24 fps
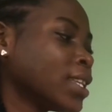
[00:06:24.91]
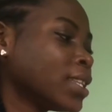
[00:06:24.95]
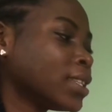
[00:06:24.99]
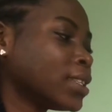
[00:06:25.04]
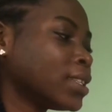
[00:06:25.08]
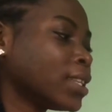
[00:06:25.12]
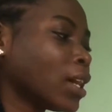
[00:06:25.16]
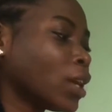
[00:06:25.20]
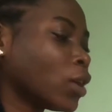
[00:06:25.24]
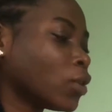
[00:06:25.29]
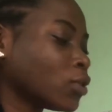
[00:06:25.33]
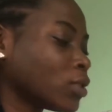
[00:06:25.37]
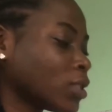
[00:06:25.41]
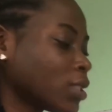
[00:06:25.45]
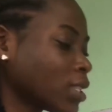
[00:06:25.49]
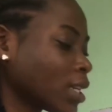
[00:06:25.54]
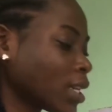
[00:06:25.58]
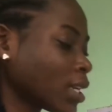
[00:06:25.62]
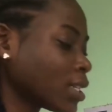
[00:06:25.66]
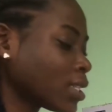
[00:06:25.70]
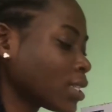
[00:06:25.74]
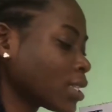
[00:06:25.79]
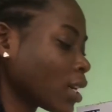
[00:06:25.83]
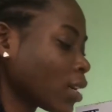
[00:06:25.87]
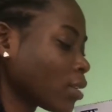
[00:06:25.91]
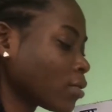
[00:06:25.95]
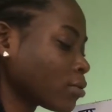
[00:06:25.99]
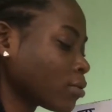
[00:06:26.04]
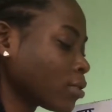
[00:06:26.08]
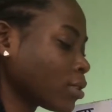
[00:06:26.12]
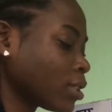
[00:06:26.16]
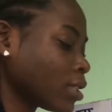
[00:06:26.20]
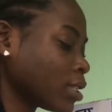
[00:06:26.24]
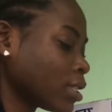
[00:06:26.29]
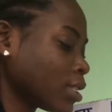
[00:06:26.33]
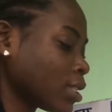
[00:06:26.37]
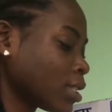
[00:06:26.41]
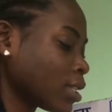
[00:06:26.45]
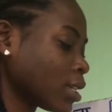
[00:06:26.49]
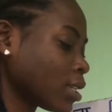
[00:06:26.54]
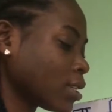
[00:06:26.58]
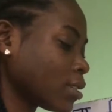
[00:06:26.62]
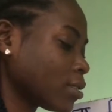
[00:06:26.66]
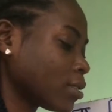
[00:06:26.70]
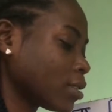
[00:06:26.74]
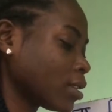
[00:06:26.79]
Now 10,000 liters